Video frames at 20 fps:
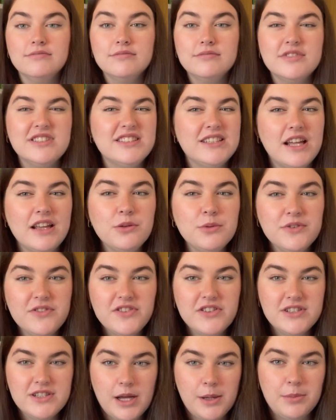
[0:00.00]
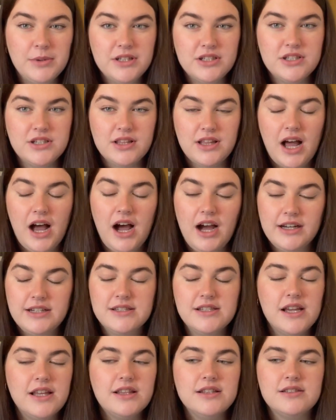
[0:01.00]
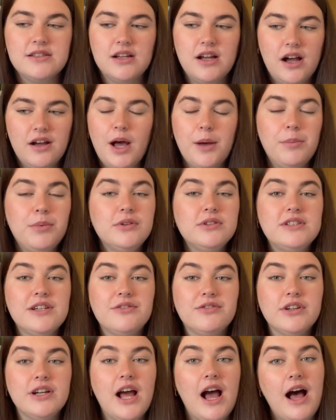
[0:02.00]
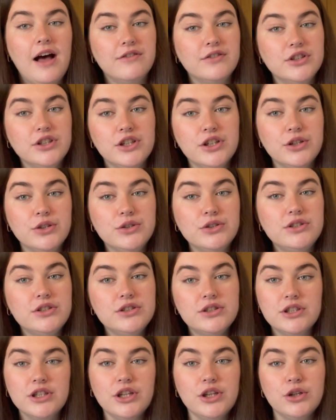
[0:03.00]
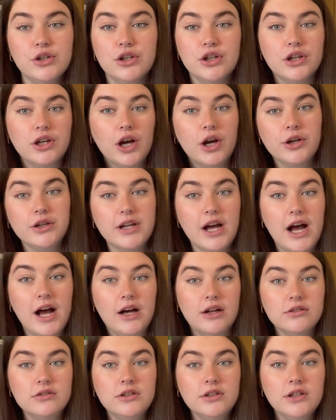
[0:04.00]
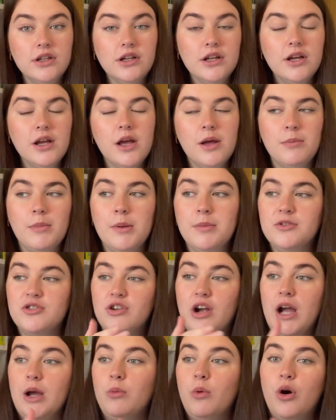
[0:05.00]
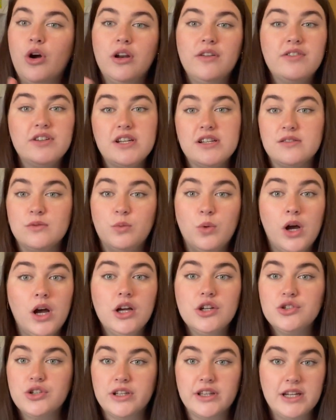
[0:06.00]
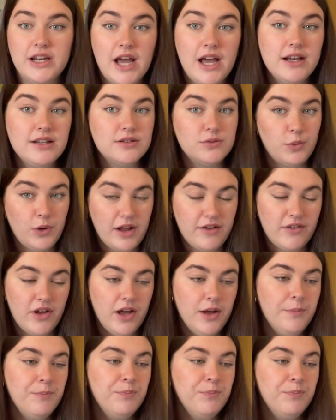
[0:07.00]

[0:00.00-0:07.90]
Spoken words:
so now that we've established that, I'd say there's a couple different avenues that you could go down. Maybe try one. If it doesn't work, try the next, whatever.